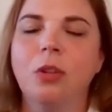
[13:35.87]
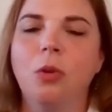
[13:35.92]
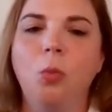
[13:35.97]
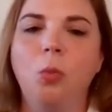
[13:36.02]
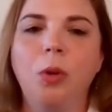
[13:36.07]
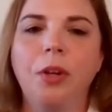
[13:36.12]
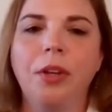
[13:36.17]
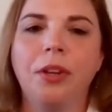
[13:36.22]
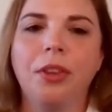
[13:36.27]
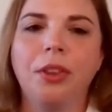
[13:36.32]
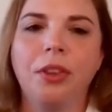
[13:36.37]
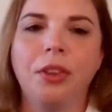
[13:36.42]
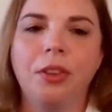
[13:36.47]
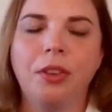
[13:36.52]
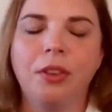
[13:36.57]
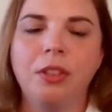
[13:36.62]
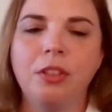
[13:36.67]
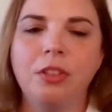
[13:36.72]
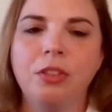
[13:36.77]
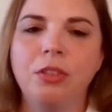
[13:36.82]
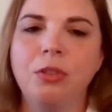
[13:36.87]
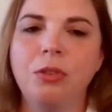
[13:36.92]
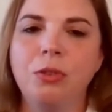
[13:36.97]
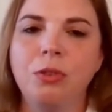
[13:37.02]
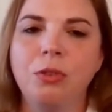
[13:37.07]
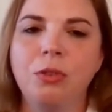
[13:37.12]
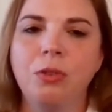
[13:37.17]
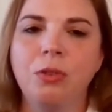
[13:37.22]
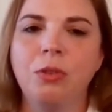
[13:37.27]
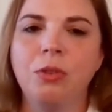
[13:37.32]
with the
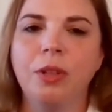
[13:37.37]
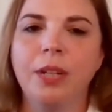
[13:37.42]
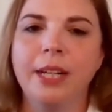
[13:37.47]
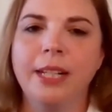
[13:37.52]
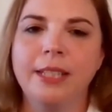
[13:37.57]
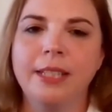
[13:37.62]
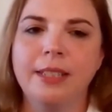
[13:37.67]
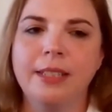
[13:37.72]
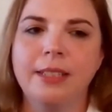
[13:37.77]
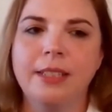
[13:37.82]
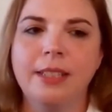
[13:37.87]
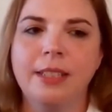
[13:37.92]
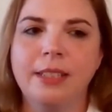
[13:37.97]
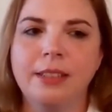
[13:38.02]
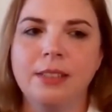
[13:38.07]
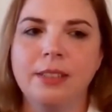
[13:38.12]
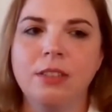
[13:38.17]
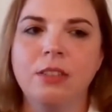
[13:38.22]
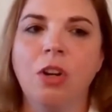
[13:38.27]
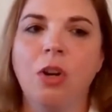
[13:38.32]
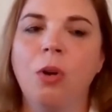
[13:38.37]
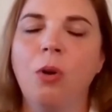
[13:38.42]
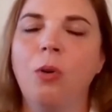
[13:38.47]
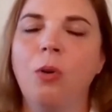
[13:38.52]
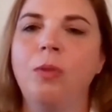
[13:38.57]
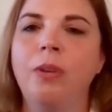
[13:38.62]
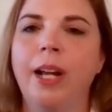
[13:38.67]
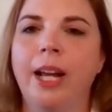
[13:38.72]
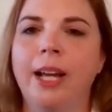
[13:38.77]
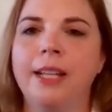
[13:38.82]
two entities
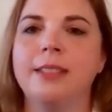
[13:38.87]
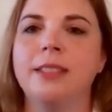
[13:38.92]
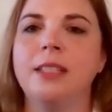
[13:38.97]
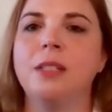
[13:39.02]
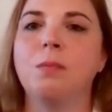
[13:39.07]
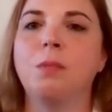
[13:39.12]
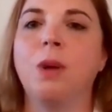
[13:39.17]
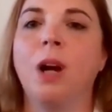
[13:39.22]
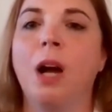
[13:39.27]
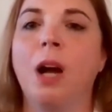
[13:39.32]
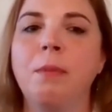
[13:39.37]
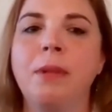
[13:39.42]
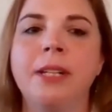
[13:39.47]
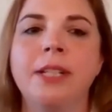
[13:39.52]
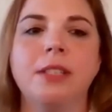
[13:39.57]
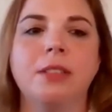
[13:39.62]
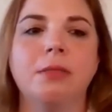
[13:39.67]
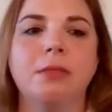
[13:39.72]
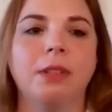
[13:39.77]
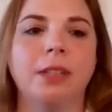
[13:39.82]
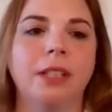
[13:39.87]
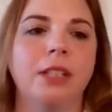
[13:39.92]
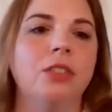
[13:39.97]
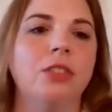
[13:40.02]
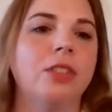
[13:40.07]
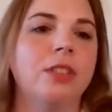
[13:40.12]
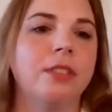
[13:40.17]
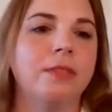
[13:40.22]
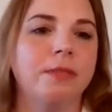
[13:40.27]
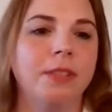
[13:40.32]
known as these prominent
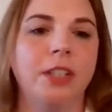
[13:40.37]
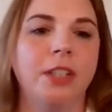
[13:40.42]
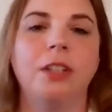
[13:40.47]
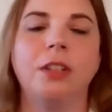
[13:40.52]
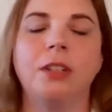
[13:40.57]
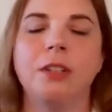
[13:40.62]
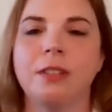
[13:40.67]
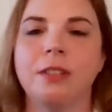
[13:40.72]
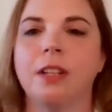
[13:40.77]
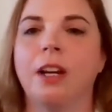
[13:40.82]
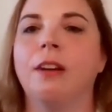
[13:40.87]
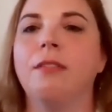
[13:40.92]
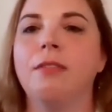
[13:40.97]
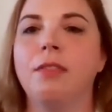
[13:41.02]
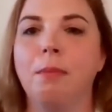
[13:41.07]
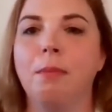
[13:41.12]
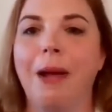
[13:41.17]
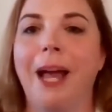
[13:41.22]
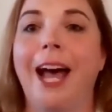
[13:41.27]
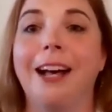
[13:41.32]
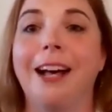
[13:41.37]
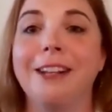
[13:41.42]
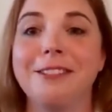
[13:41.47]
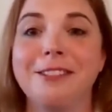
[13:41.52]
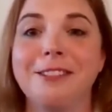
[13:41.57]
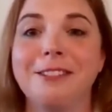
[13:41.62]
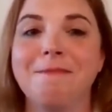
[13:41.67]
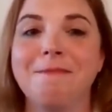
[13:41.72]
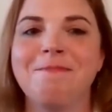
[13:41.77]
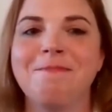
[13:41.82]
religious figures of the
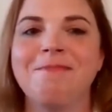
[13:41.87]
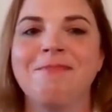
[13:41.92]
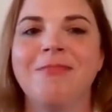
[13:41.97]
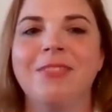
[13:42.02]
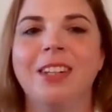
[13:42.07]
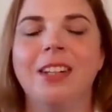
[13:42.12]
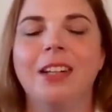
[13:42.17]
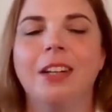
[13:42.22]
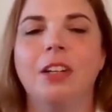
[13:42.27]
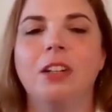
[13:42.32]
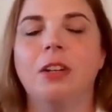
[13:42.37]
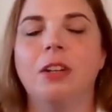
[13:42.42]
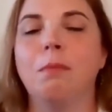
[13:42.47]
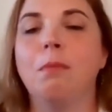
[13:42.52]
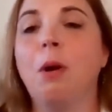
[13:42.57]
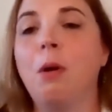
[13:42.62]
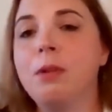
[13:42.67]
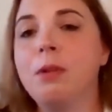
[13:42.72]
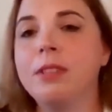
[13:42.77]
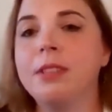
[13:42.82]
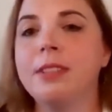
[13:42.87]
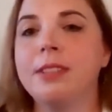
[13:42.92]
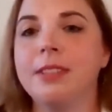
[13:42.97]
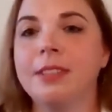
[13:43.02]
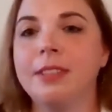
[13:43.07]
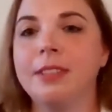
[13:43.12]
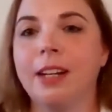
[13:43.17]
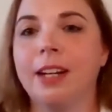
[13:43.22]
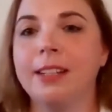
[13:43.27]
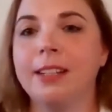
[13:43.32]
past.
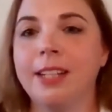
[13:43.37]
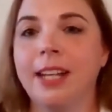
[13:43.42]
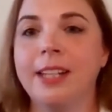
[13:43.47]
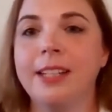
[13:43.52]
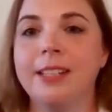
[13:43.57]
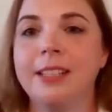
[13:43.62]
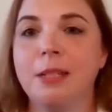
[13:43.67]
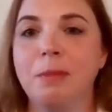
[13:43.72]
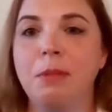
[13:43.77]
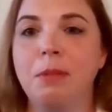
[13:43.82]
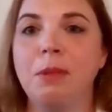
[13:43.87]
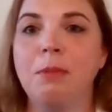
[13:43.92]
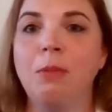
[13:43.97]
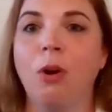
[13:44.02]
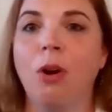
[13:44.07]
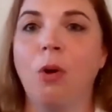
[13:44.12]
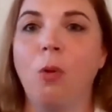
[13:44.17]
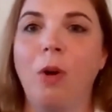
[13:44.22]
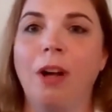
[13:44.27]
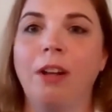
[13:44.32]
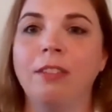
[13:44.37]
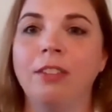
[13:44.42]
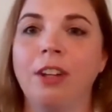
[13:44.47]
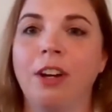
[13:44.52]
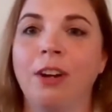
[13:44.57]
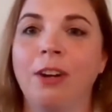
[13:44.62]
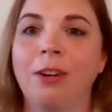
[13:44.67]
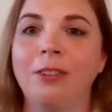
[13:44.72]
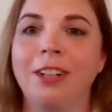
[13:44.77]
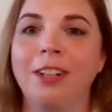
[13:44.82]
Moses tends to be more
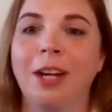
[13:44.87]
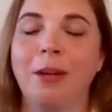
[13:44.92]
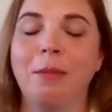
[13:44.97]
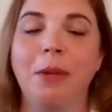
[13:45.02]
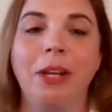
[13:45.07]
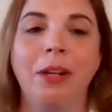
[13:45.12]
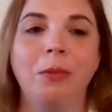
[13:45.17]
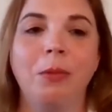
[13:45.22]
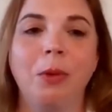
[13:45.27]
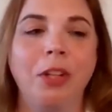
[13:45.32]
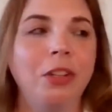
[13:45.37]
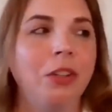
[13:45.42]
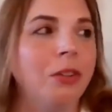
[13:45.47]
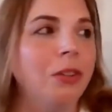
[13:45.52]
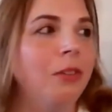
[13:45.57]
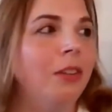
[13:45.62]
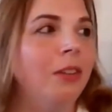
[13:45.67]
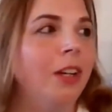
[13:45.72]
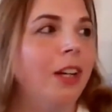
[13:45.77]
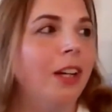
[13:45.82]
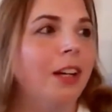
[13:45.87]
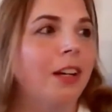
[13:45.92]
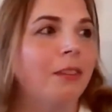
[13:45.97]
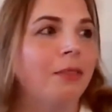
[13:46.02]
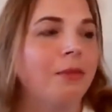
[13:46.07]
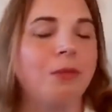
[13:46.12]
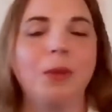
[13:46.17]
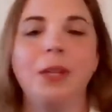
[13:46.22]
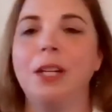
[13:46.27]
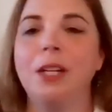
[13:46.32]
well-known. I mean, when you
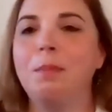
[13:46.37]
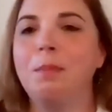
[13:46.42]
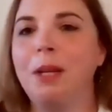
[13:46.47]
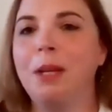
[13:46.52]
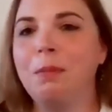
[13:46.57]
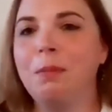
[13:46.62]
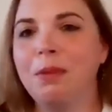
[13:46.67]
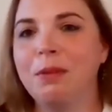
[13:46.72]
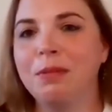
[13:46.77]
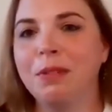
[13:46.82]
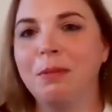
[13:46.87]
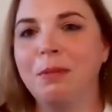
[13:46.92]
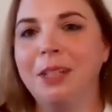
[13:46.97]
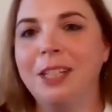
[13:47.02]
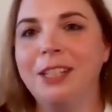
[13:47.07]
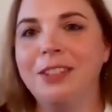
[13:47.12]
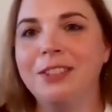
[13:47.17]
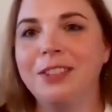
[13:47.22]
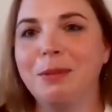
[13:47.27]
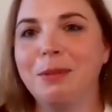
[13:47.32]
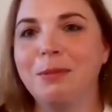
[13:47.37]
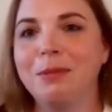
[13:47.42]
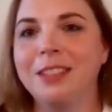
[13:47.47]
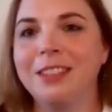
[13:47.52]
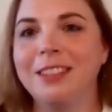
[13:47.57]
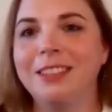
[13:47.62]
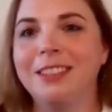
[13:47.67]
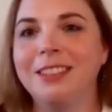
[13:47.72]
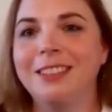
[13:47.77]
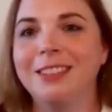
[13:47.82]
free a people from Egypt
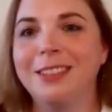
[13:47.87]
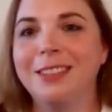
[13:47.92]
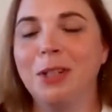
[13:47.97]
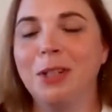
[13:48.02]
and,